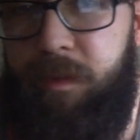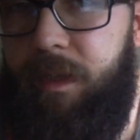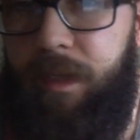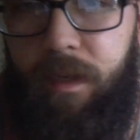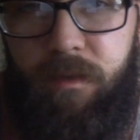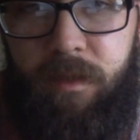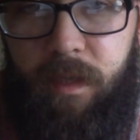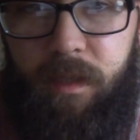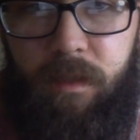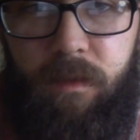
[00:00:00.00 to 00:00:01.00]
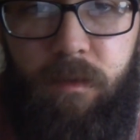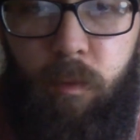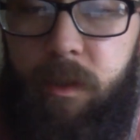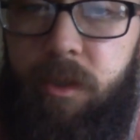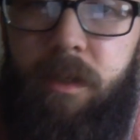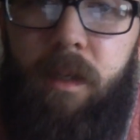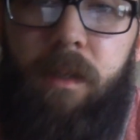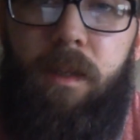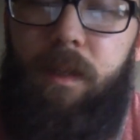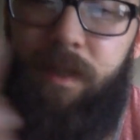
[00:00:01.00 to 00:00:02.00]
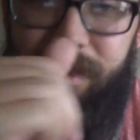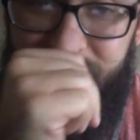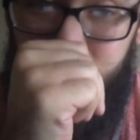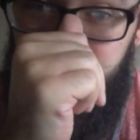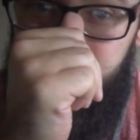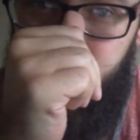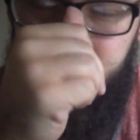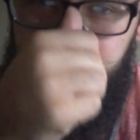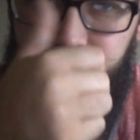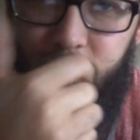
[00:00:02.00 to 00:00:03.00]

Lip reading: 10-gallon tanks, which it's really weird.